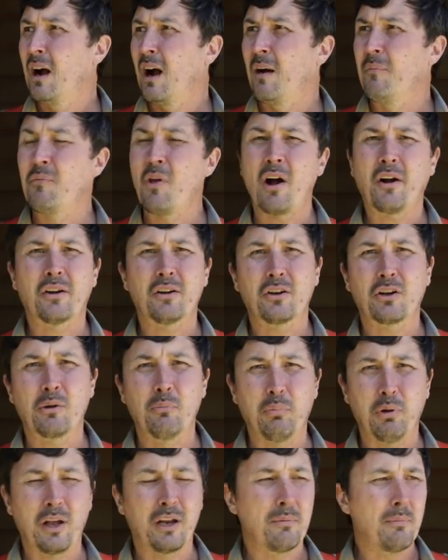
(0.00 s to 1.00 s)
I'm not going to
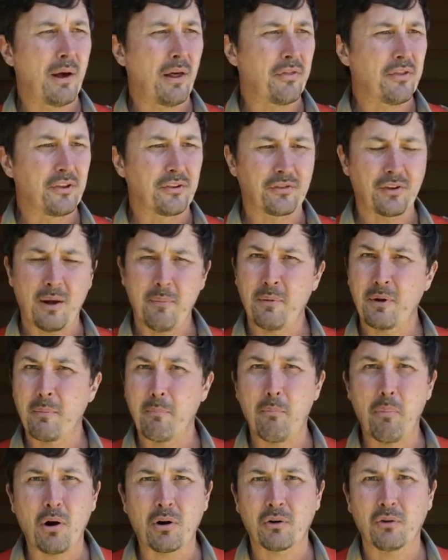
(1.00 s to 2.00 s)
complain about this. I'm going
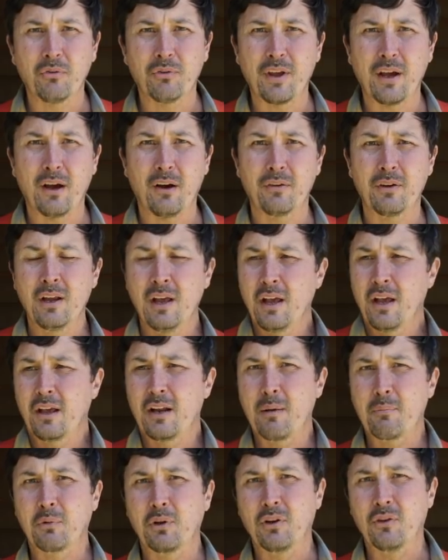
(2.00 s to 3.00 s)
to buckle down
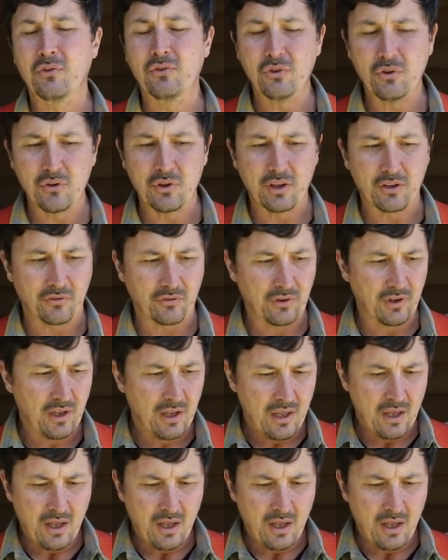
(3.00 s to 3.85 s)
and I'm going to do this.